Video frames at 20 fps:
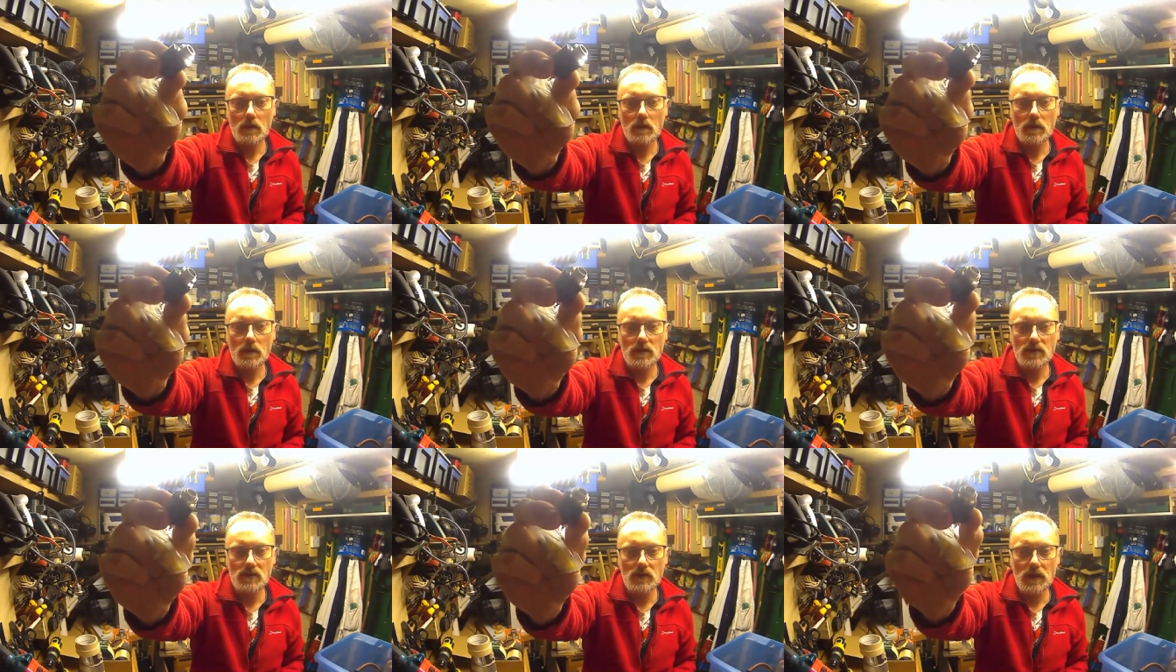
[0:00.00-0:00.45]

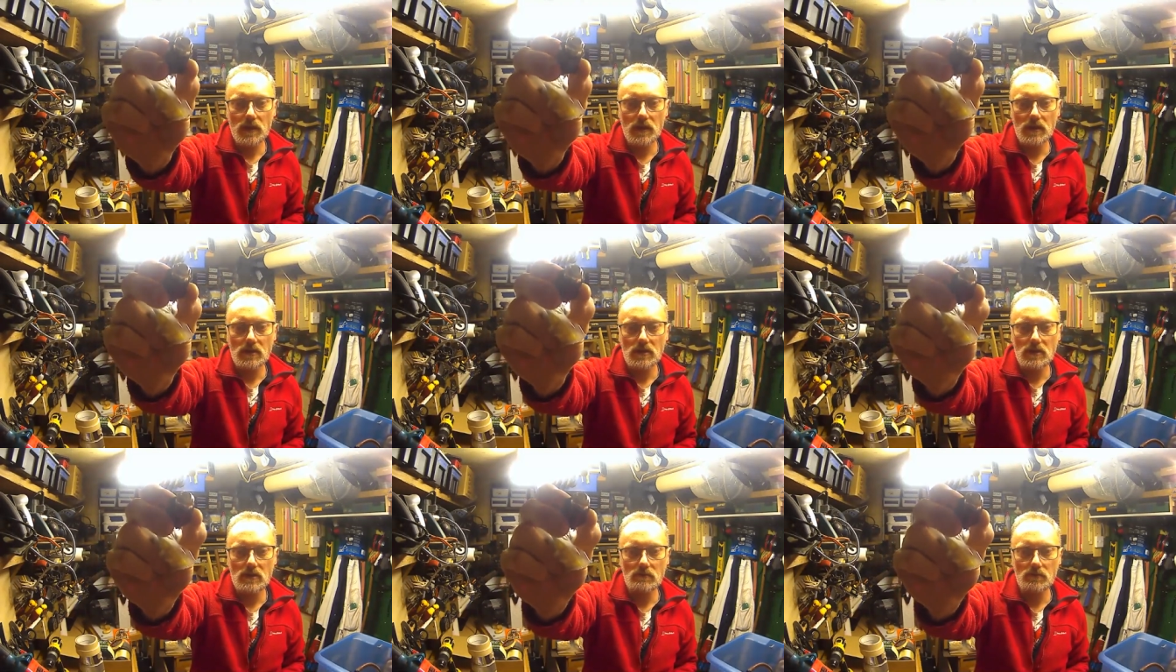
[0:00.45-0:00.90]
the sort of
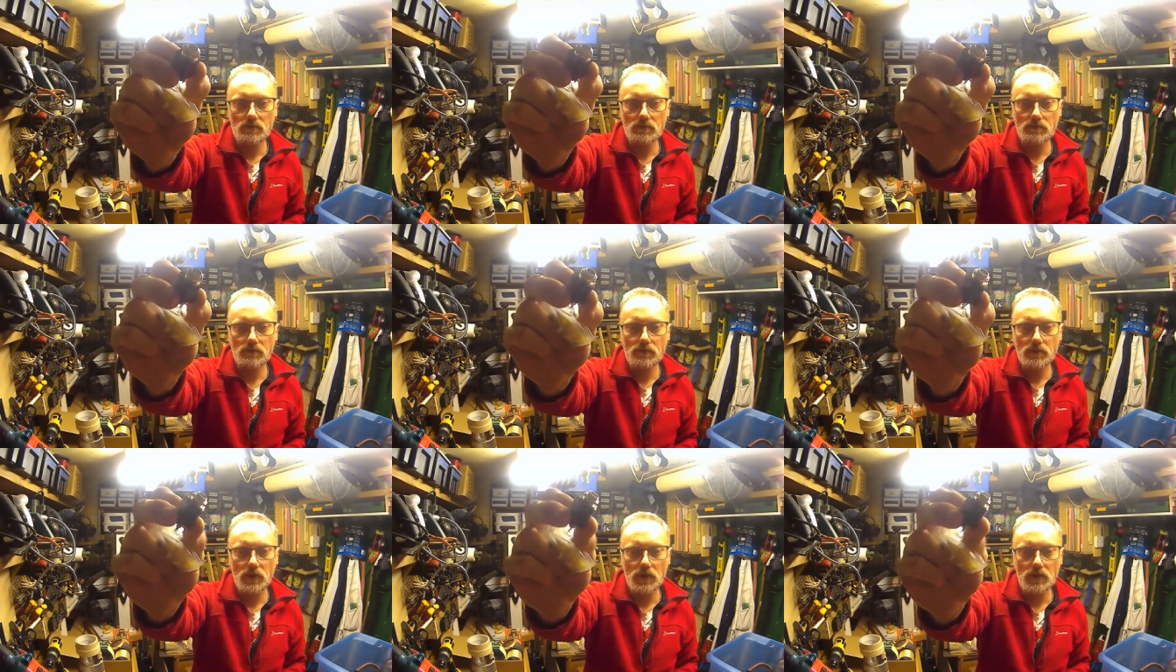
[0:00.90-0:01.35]
things you
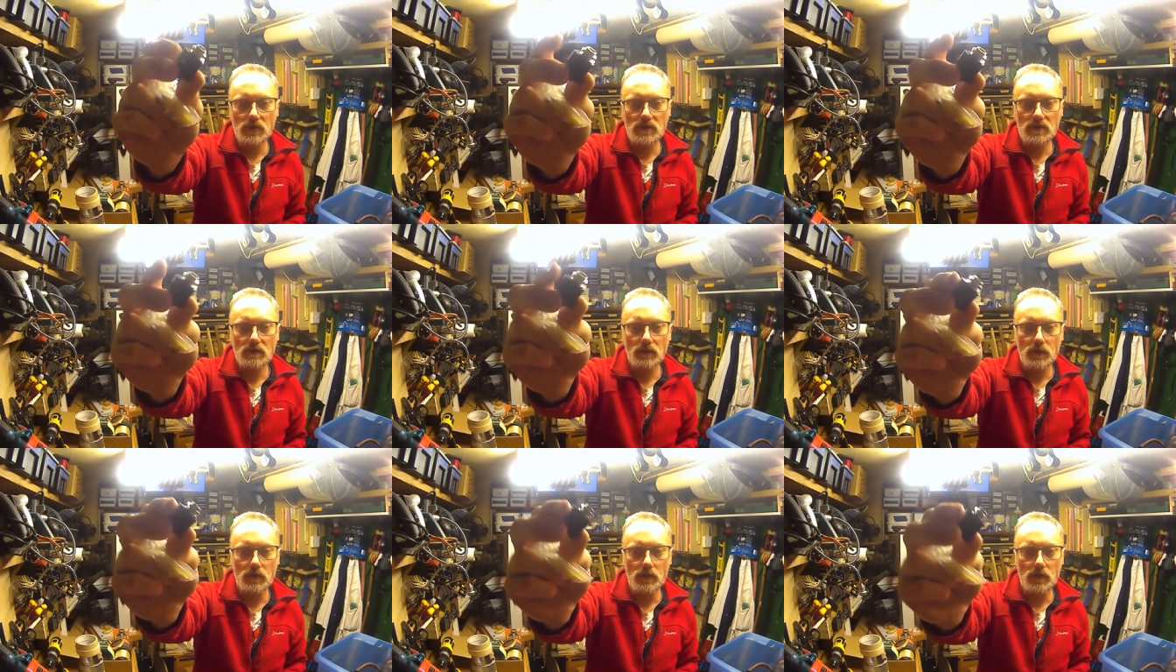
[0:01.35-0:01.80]
put
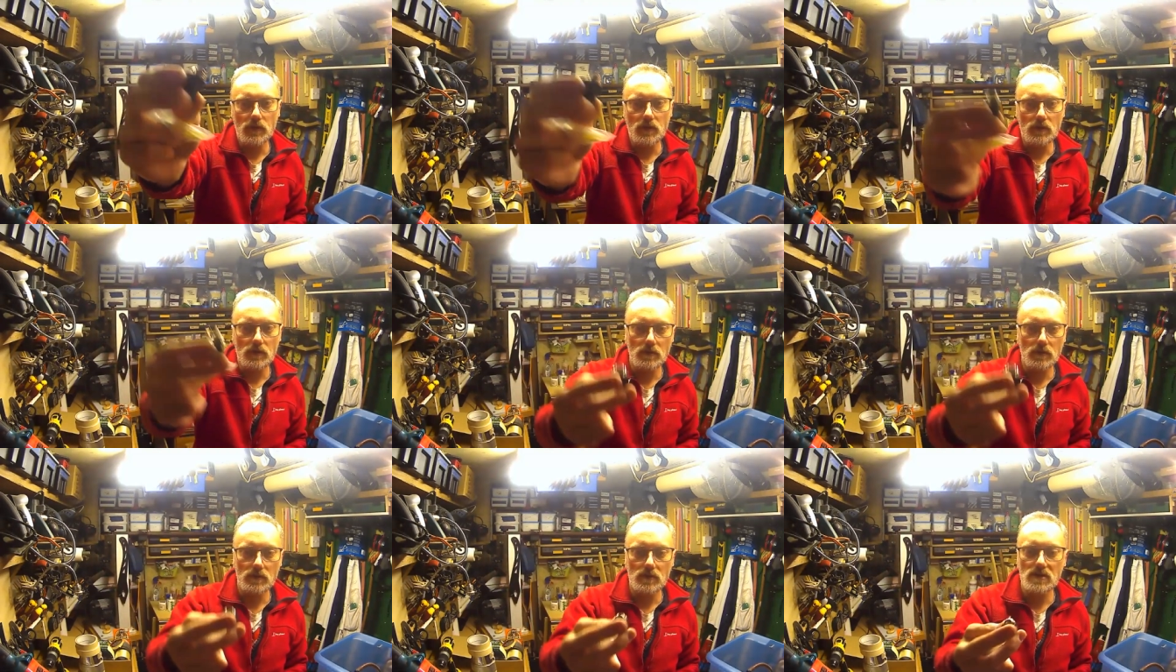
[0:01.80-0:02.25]
for
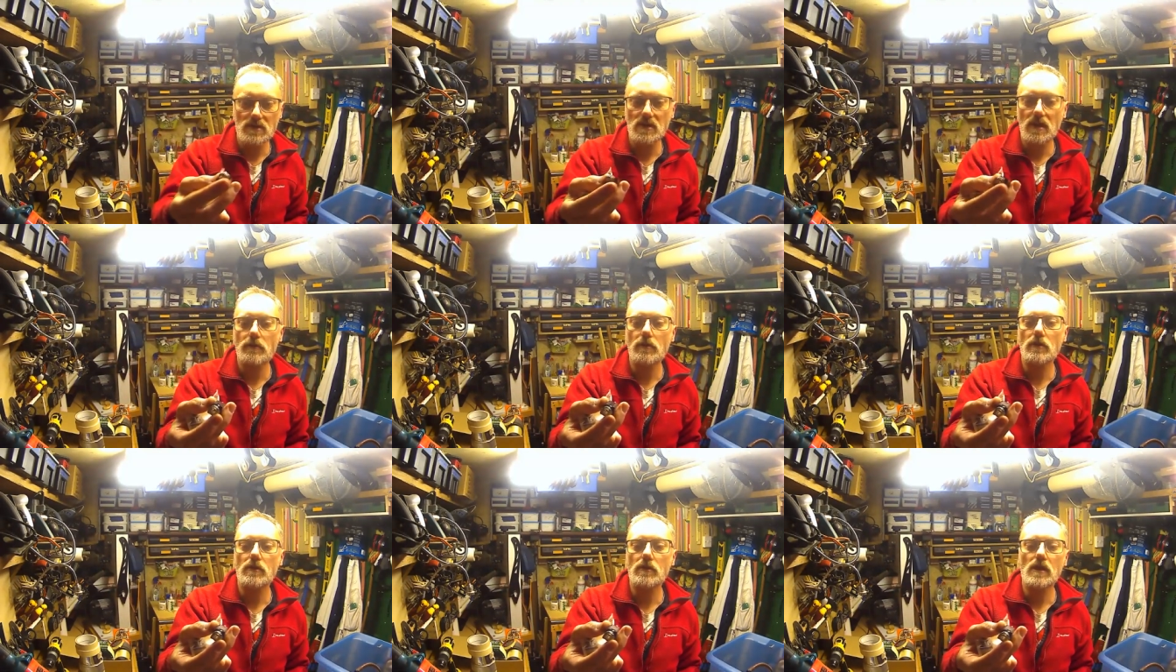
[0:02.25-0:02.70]

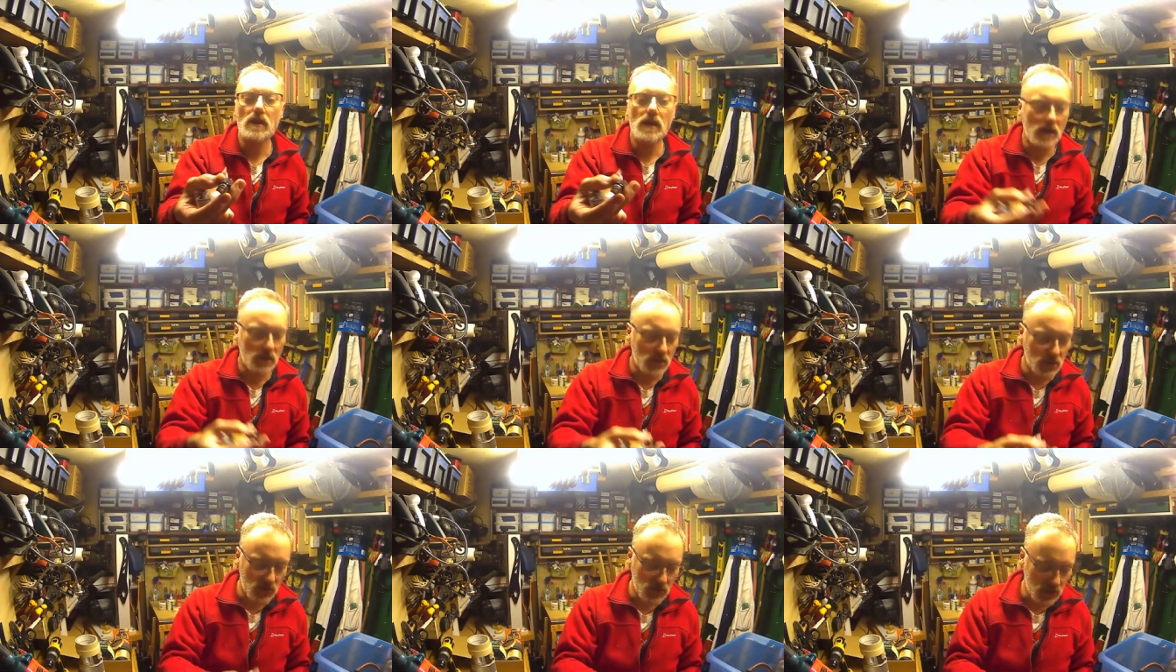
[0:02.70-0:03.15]
stereo
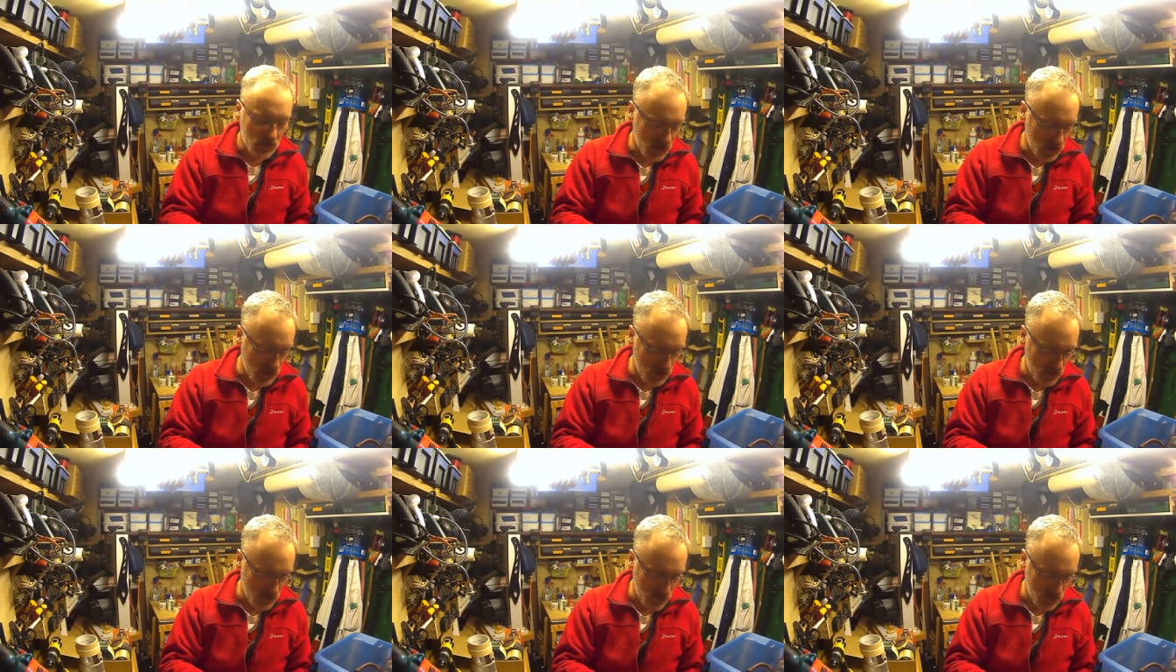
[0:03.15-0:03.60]

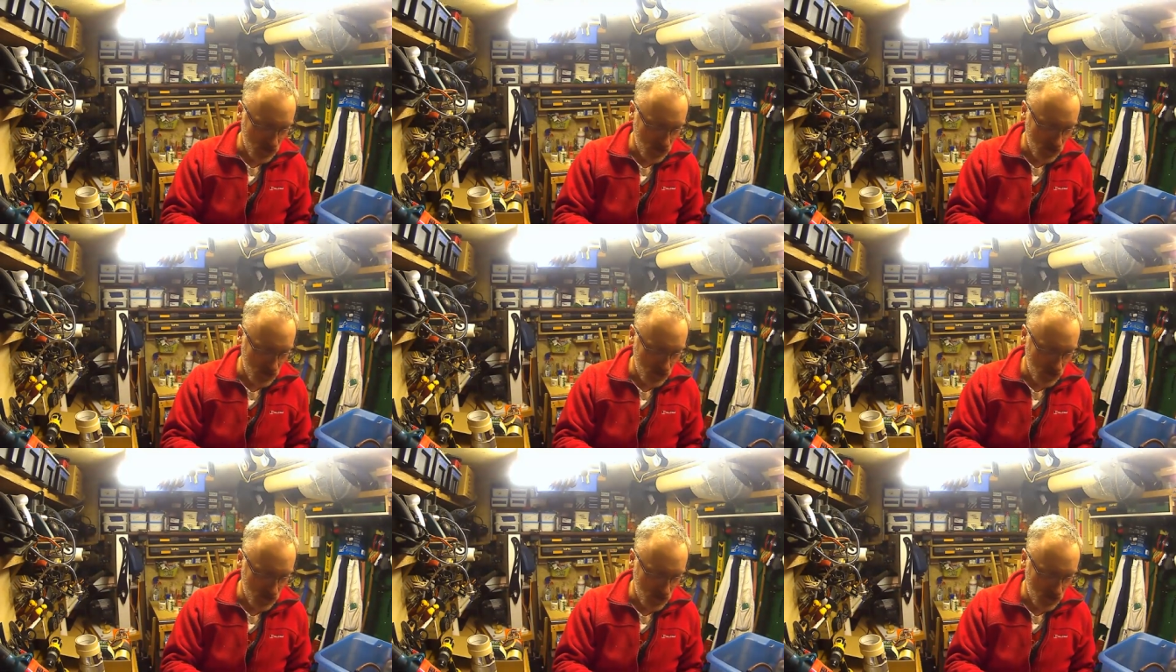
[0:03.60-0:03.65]
connections.